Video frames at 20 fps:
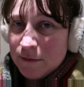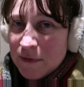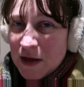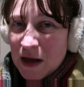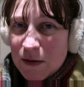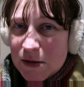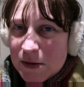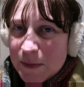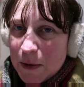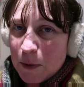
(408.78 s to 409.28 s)

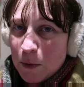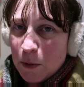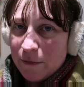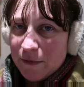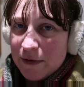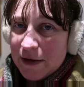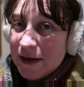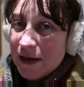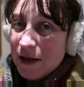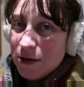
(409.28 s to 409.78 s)
That was a bit
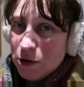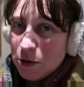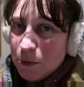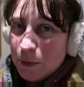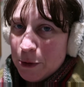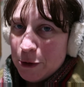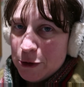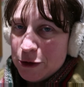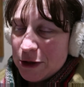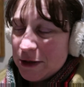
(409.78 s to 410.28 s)
waffly, I do
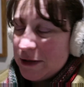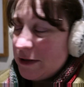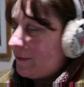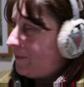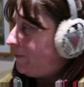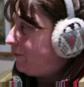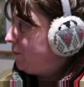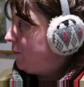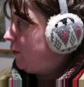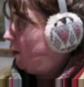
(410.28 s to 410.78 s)
apologise.
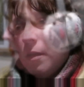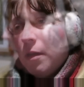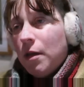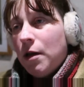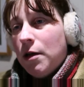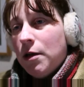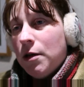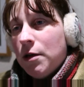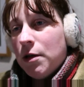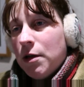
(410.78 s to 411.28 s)

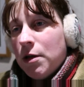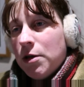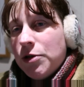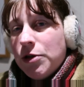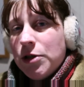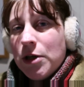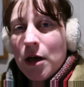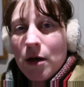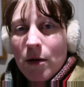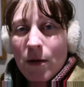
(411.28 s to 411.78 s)

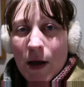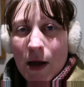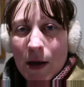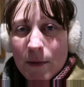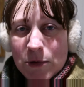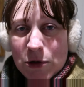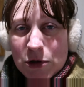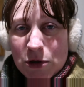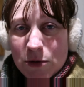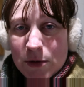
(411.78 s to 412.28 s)
So
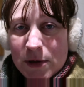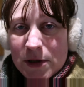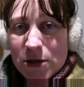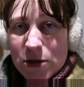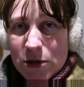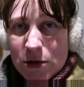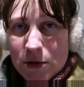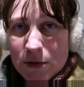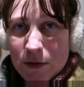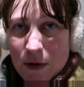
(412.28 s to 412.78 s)
I'm just going
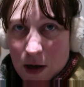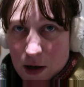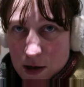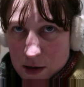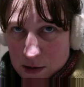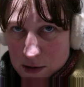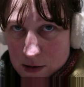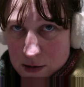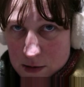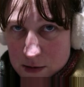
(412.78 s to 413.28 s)
to
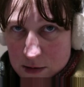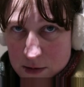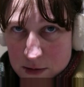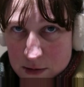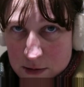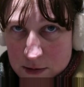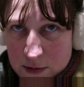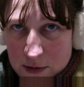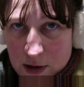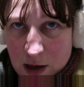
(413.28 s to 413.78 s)

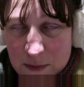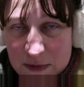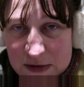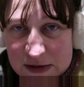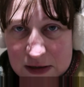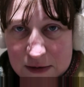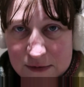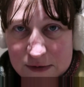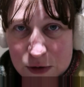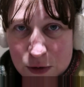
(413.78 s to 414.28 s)
get
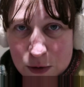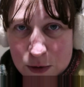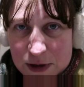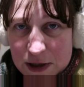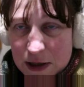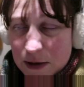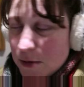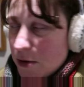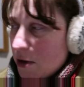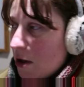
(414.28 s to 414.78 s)
myself sorted
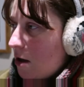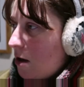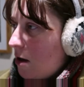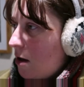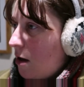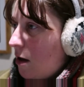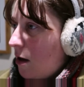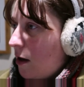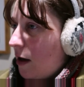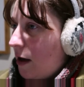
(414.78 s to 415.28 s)
out
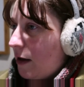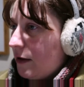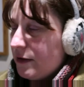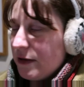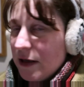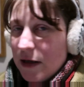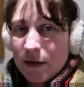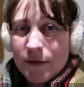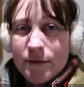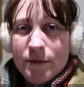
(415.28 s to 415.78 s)
and
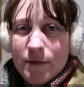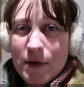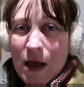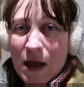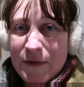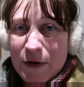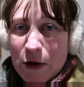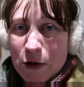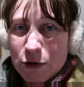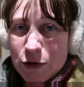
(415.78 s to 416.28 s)
uh,
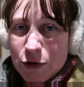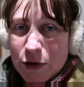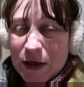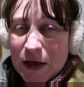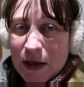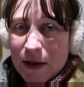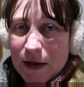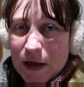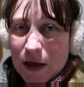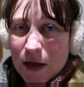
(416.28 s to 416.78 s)
have a hot drink
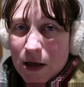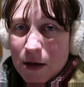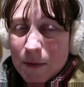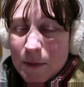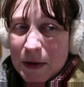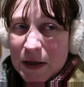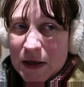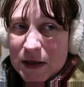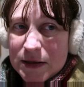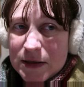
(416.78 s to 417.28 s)
I think
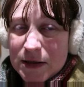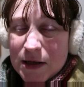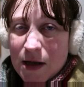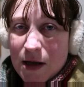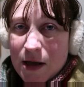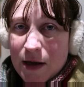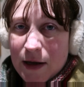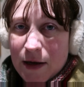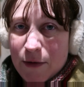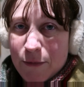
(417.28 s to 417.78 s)
because
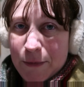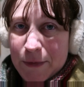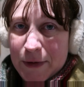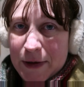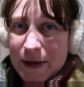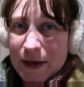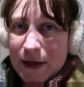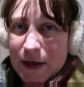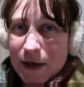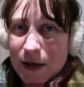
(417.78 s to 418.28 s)
I
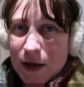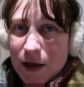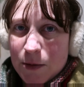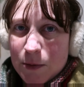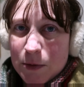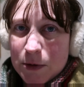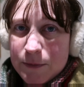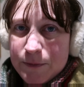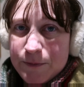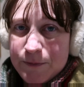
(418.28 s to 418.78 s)
really need
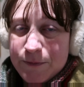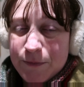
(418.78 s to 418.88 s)
one.